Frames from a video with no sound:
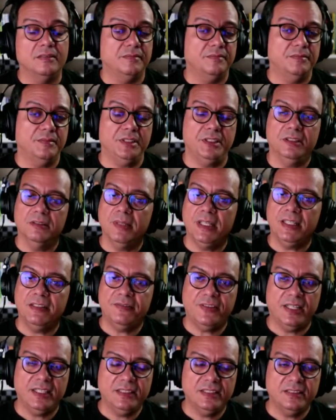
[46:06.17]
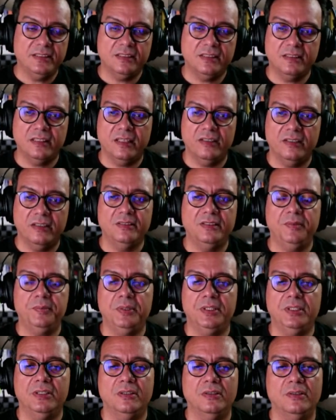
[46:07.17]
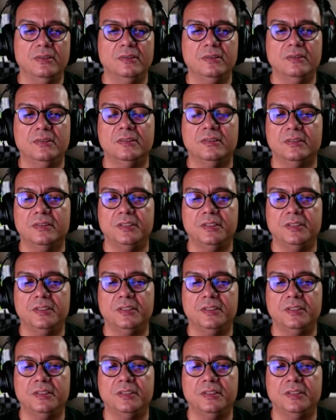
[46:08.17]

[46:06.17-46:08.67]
You may find this is stereotypical.